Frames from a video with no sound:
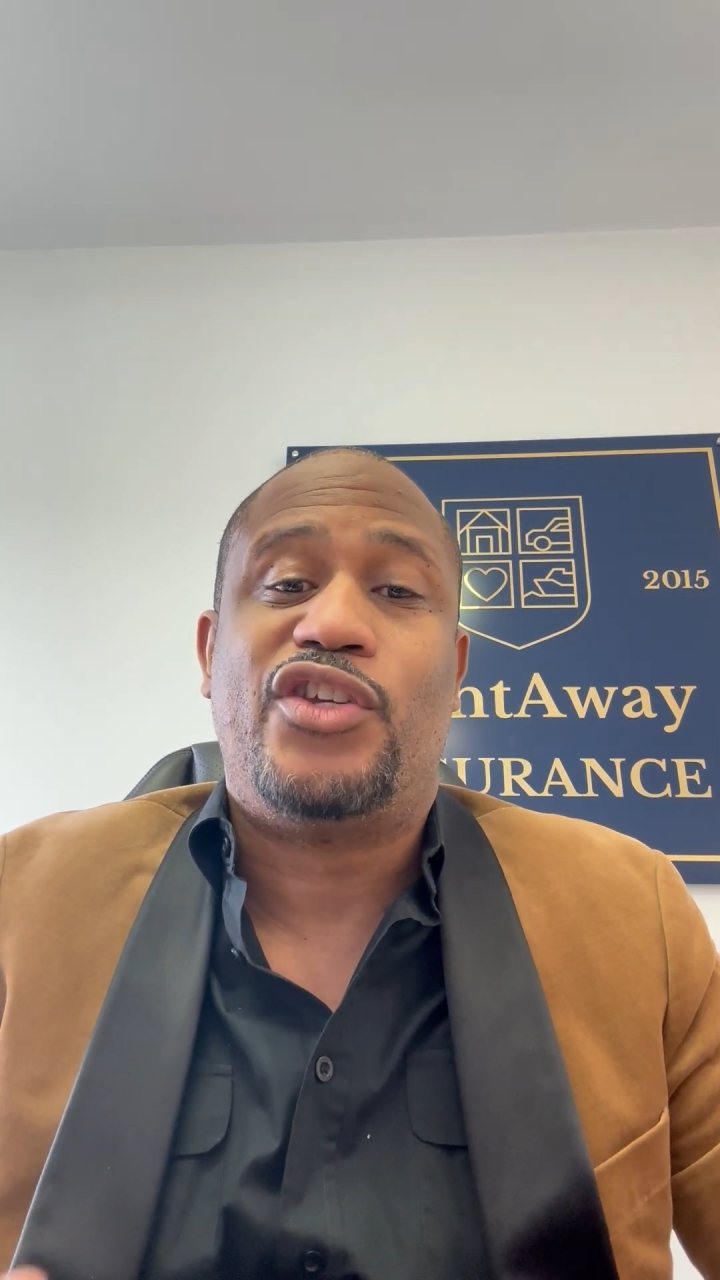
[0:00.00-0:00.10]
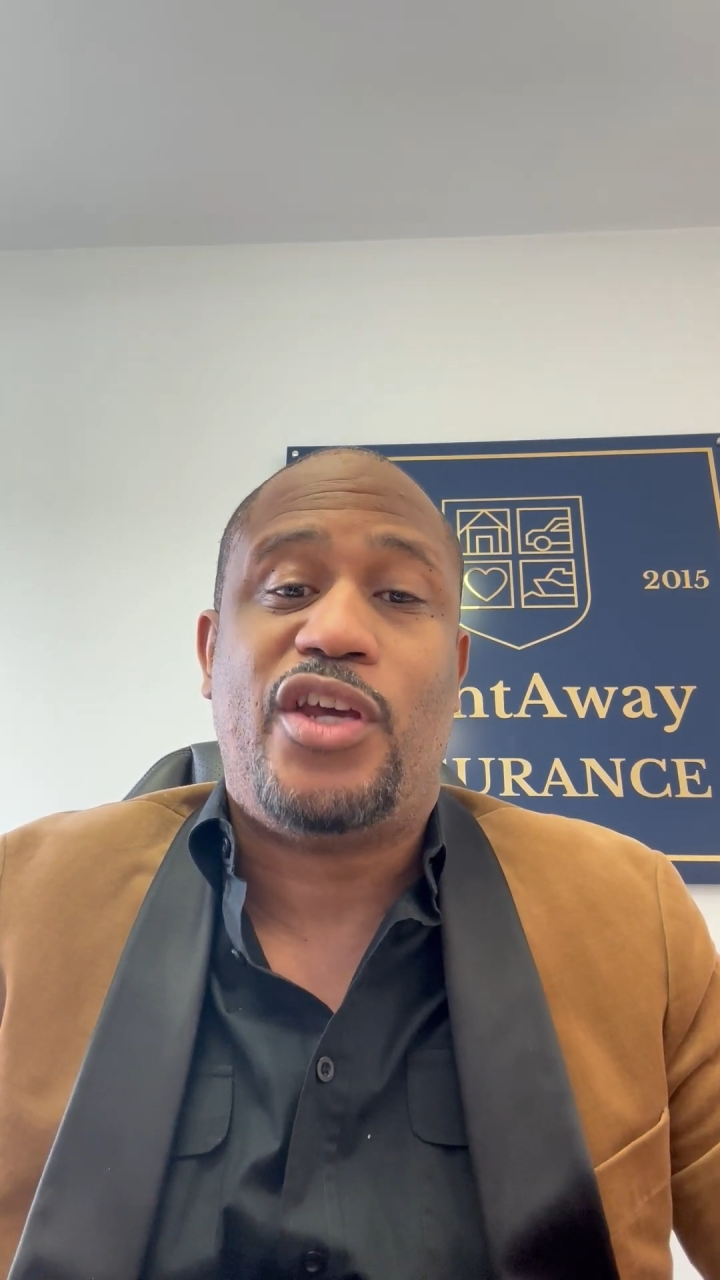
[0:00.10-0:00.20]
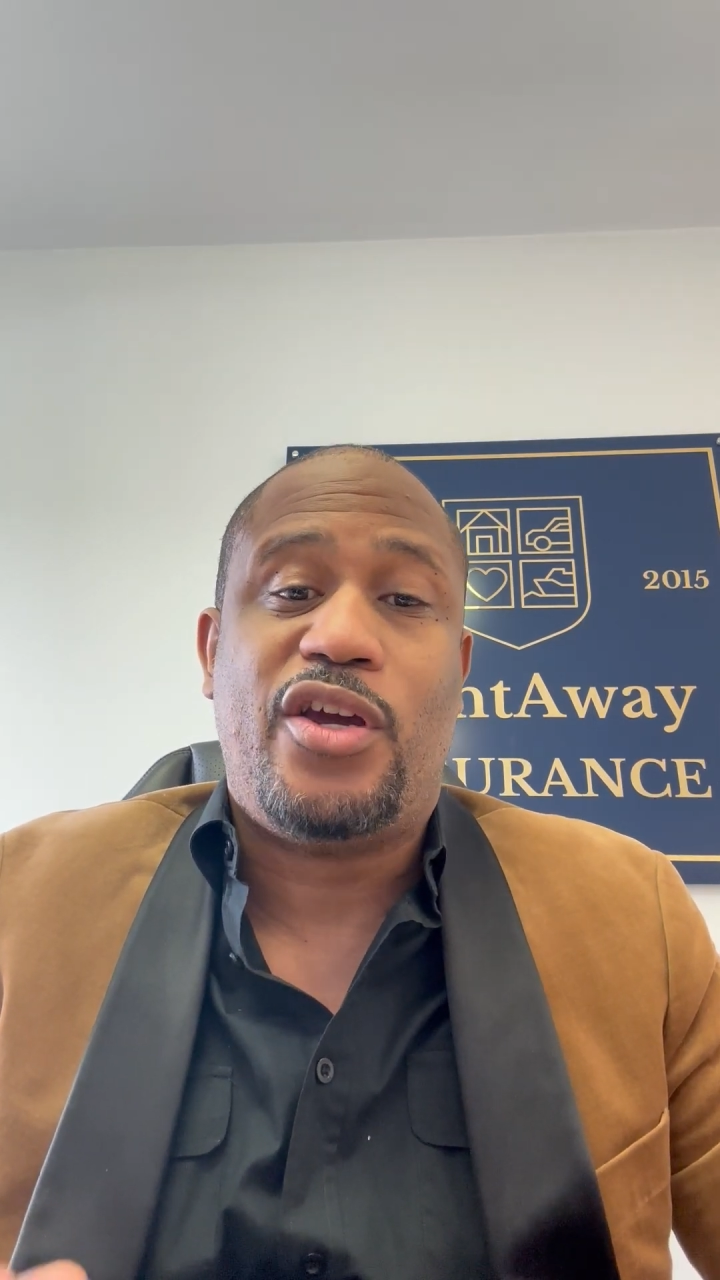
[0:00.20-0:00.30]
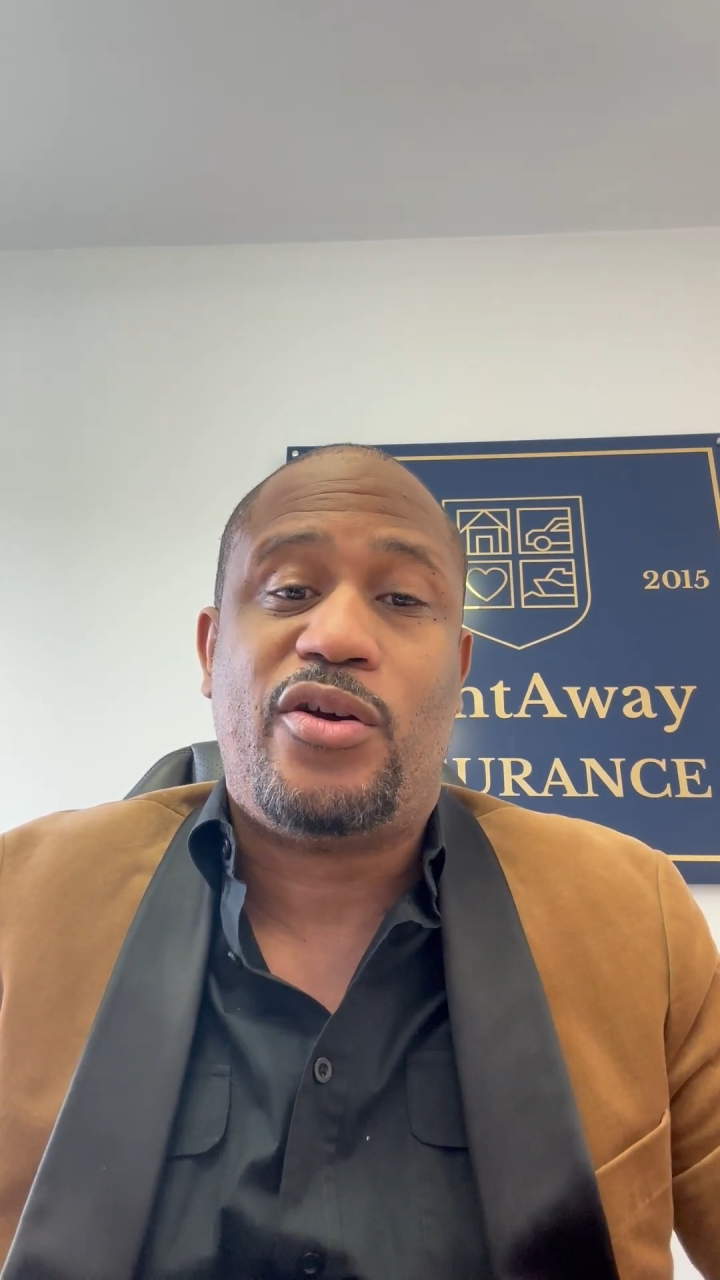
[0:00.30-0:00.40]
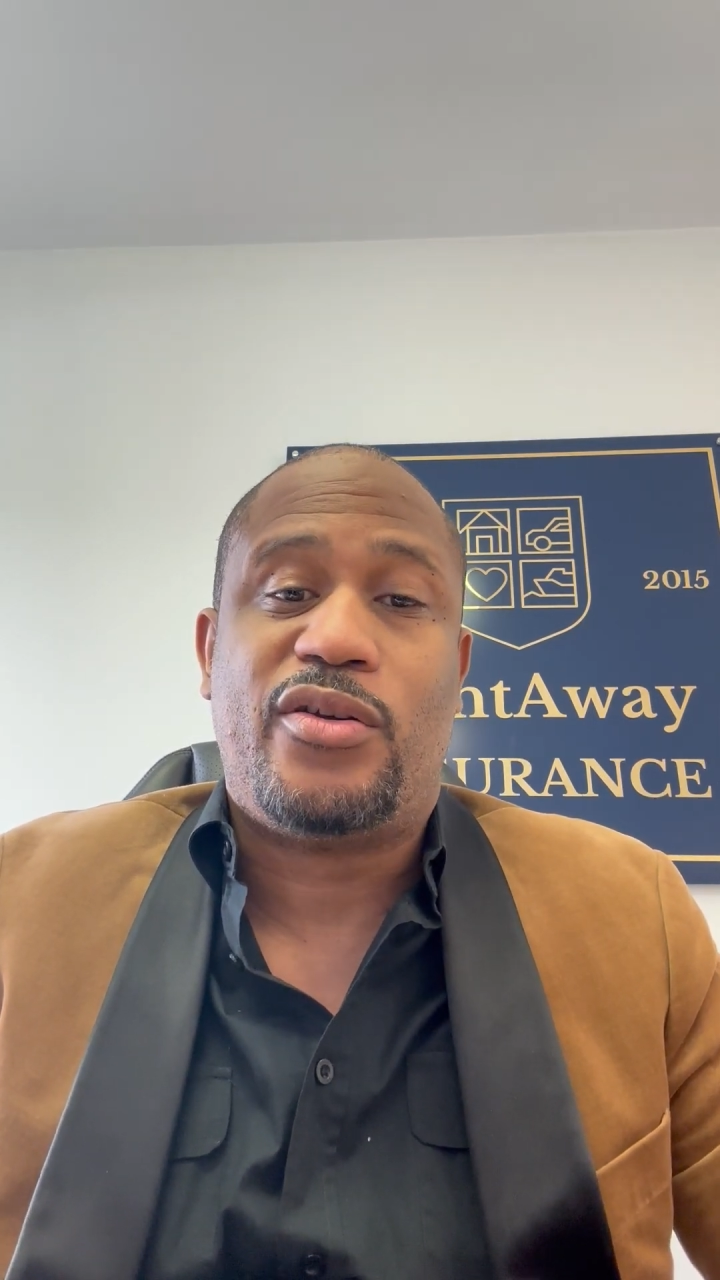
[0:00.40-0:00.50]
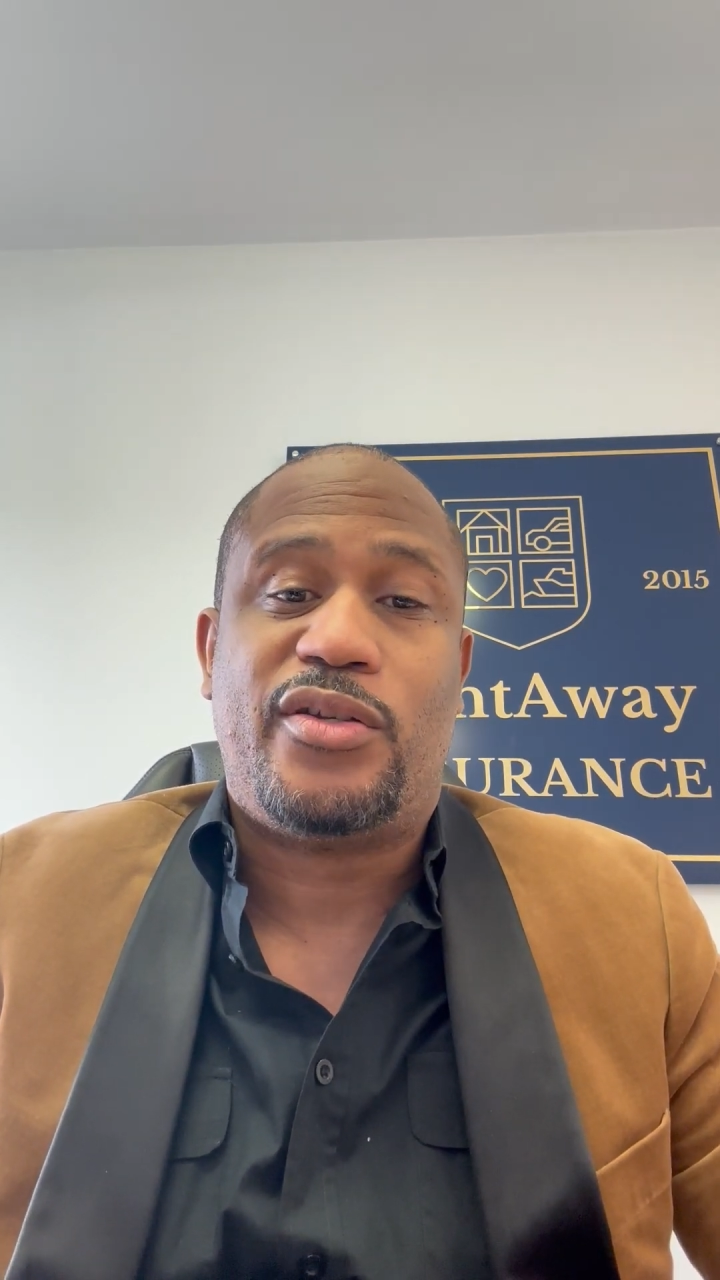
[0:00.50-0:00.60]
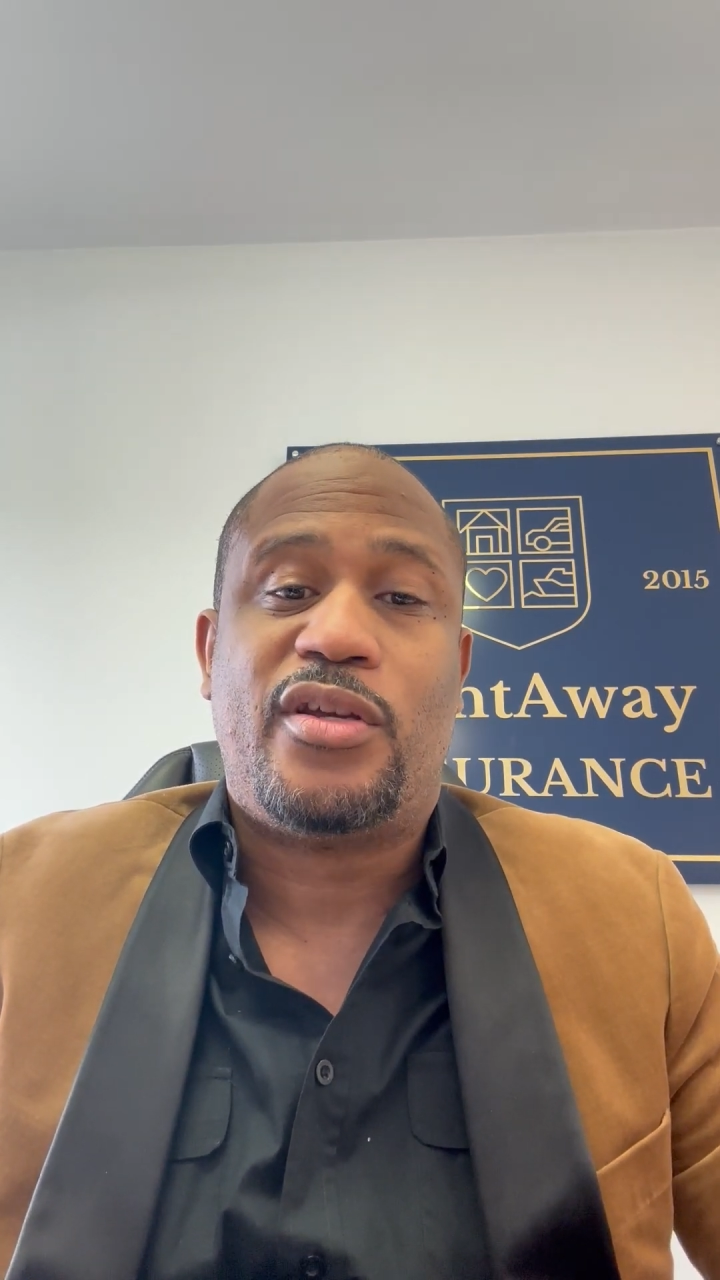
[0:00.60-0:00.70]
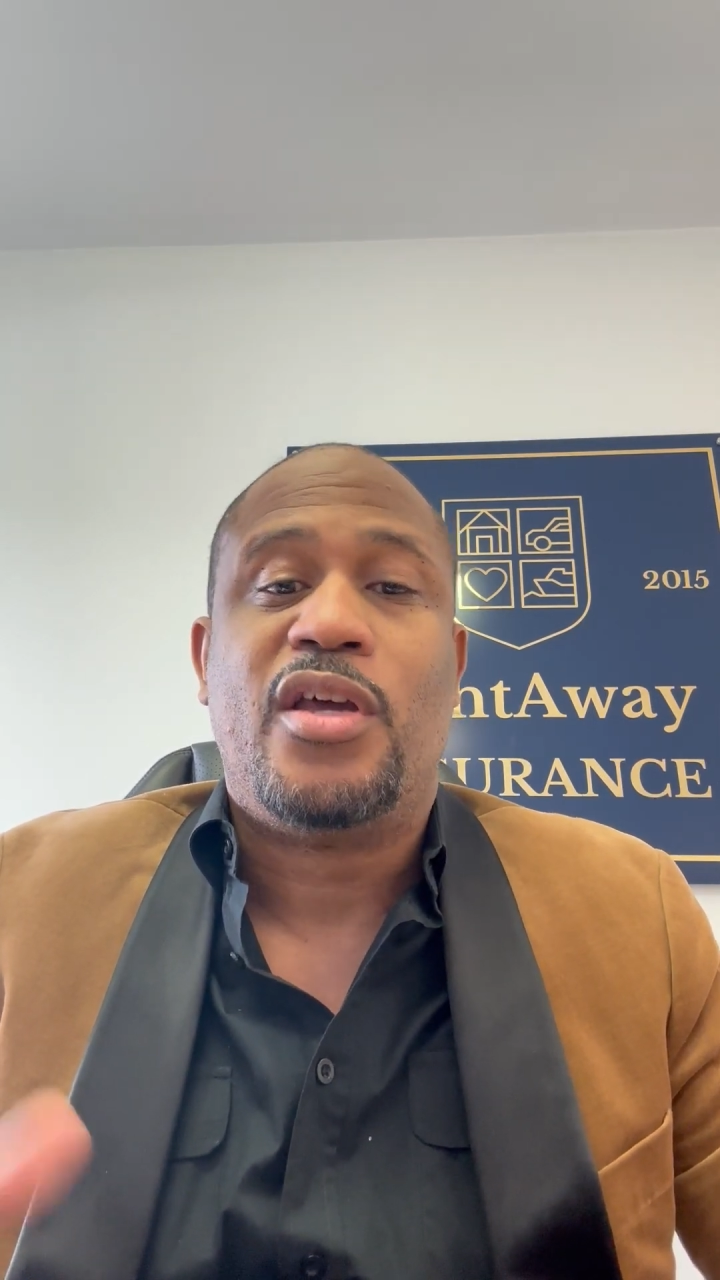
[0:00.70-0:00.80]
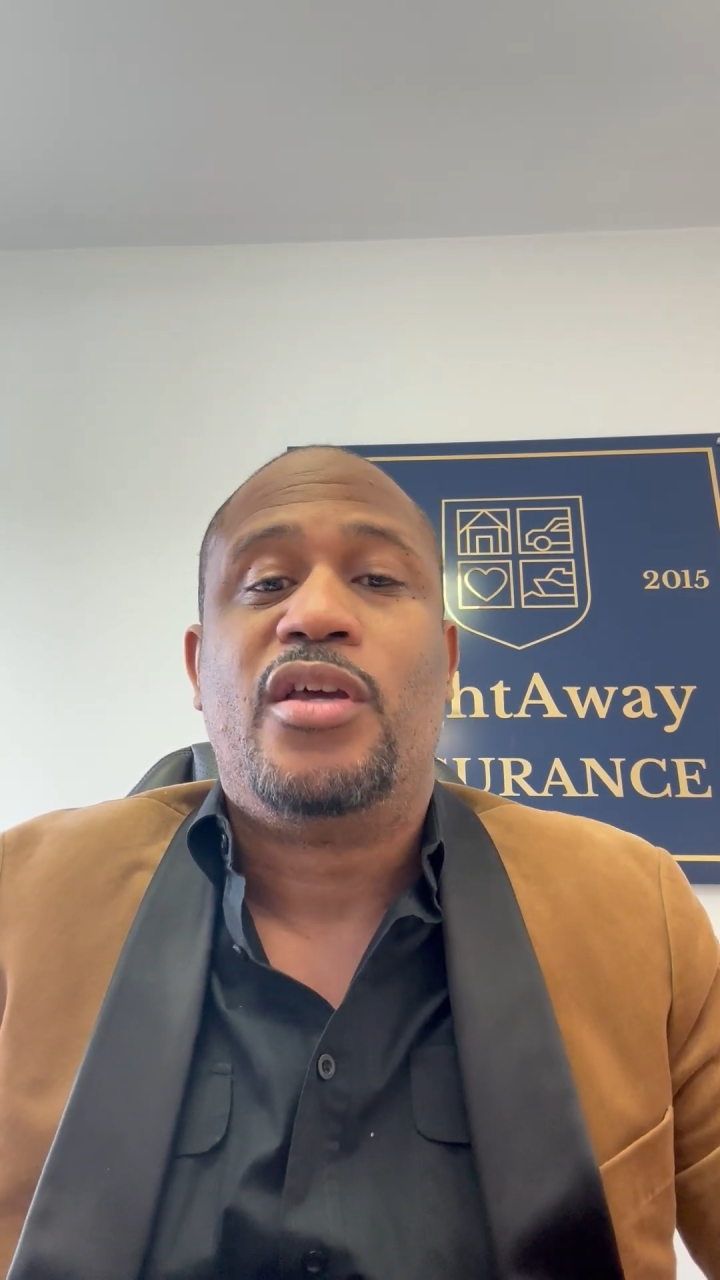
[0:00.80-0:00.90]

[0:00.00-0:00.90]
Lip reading: years.